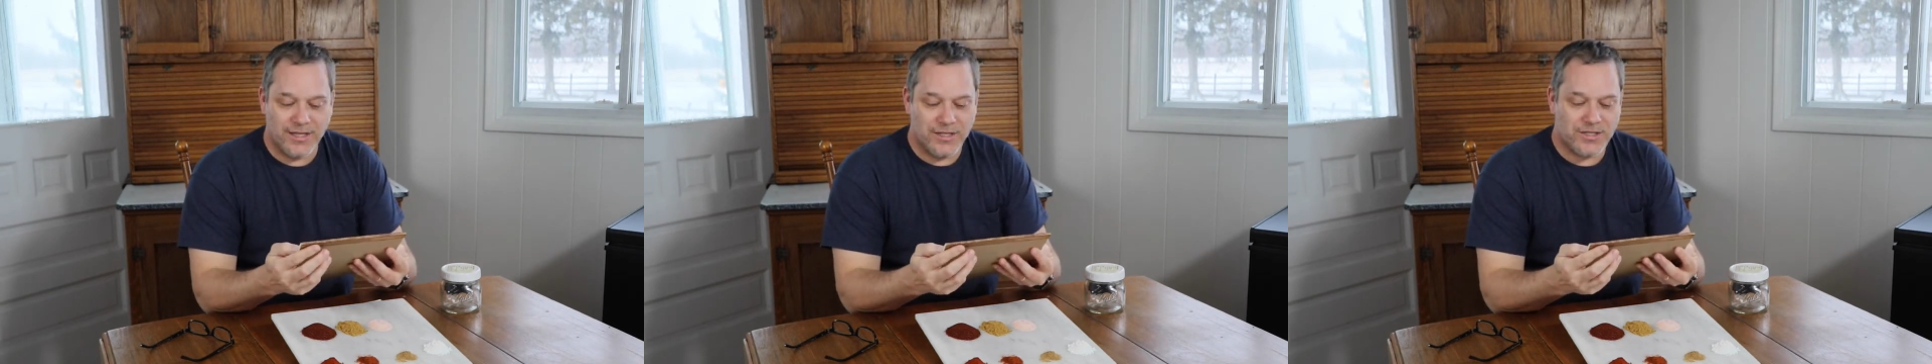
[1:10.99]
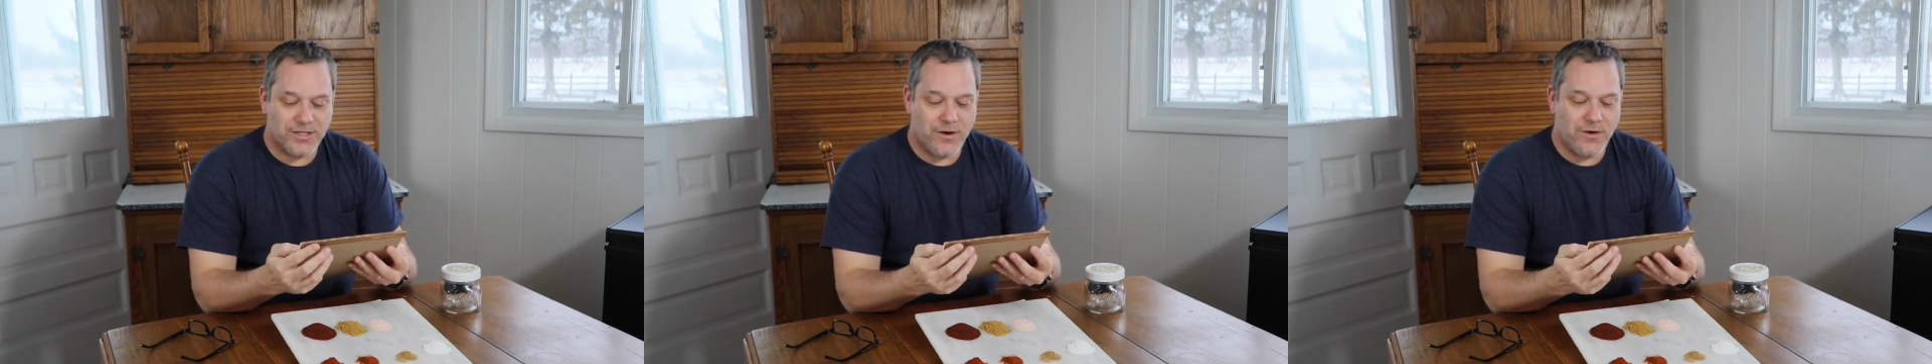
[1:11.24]

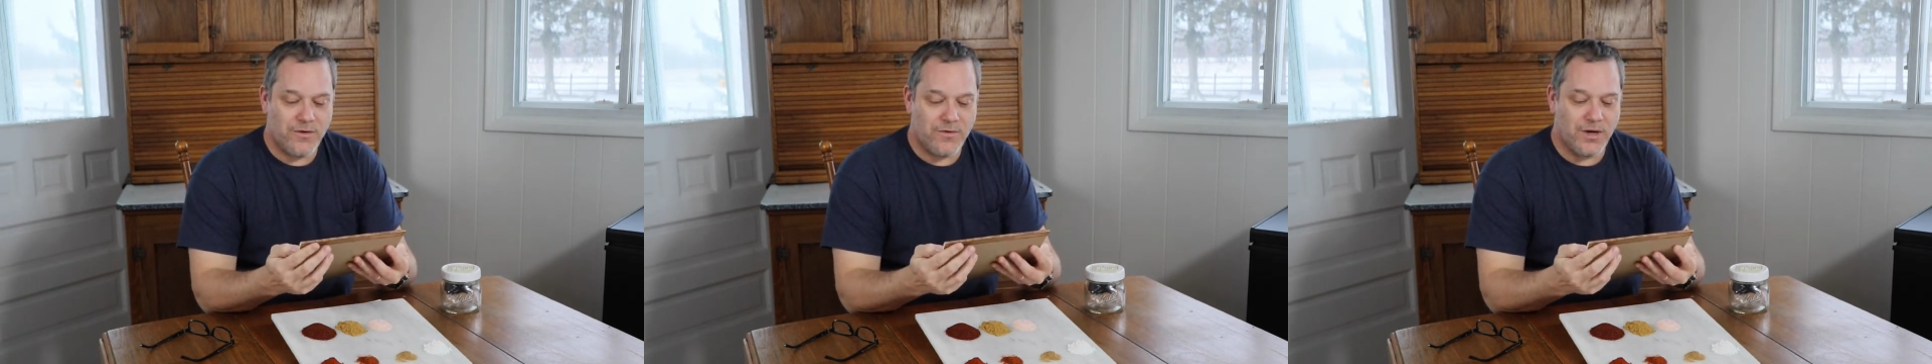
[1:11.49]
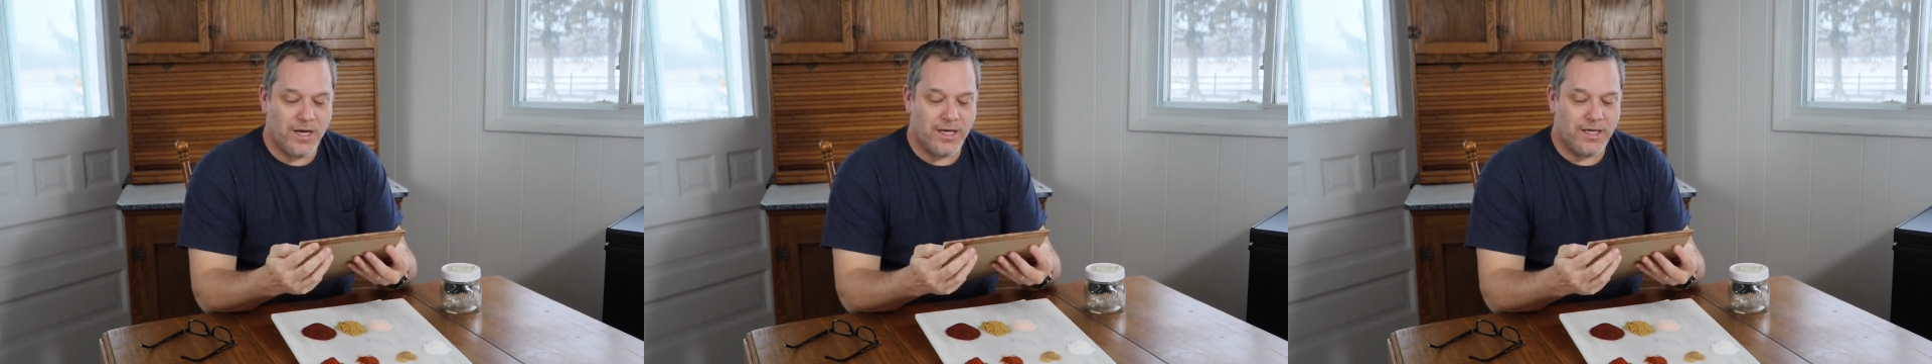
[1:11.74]

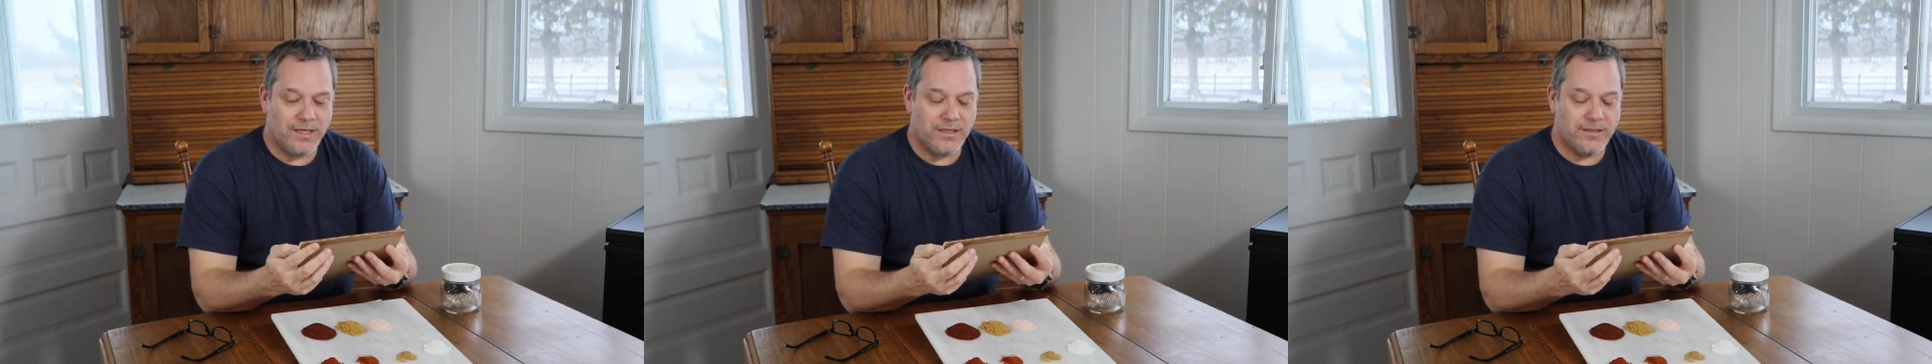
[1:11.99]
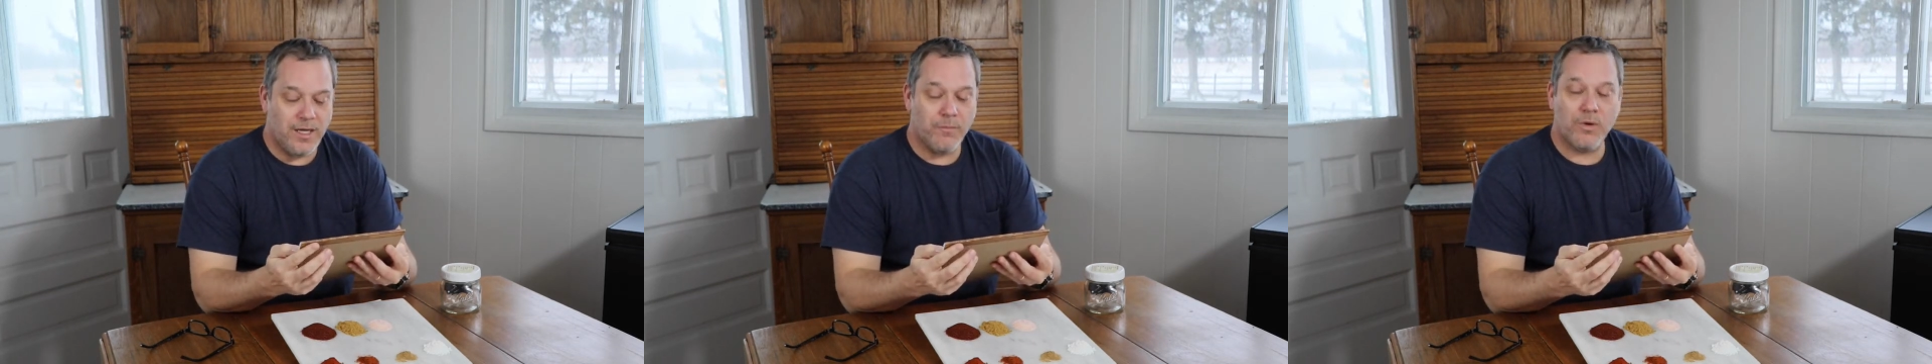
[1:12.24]
So
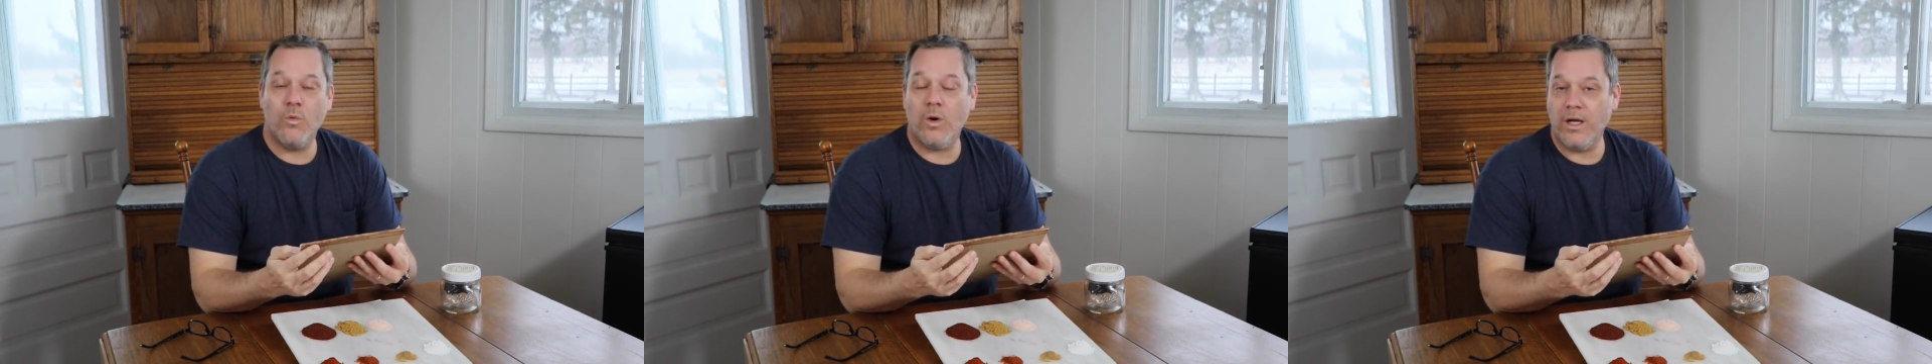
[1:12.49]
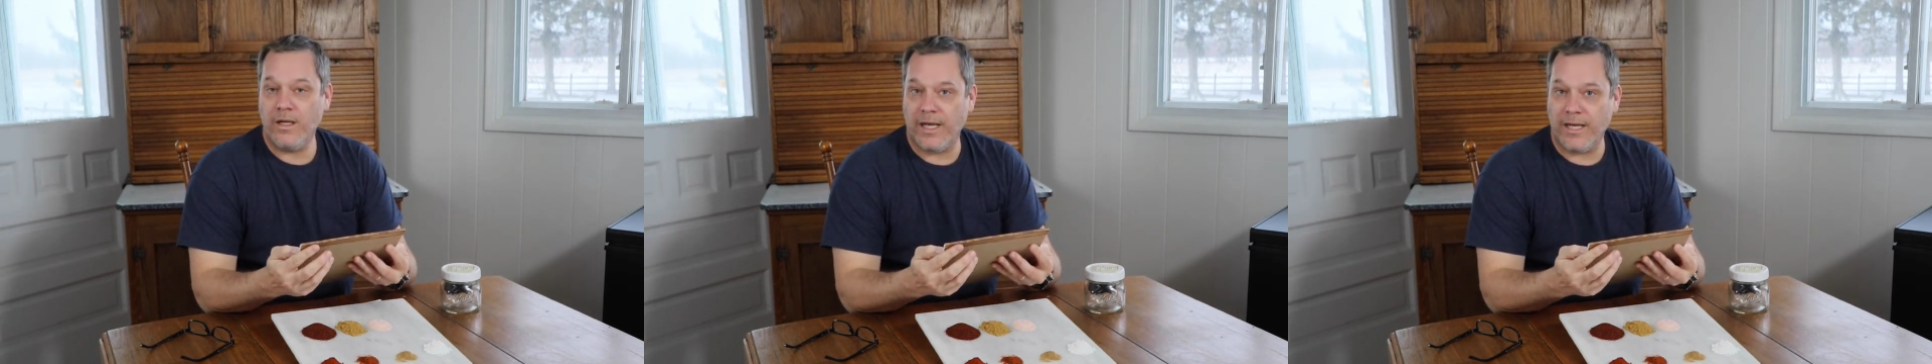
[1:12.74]
number
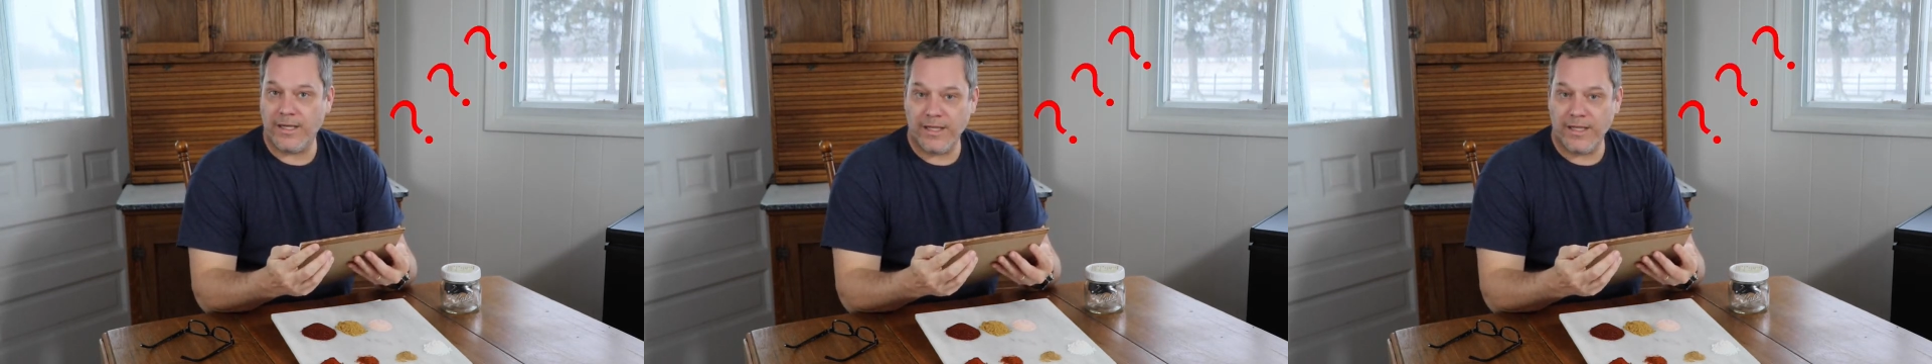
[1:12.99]
one on a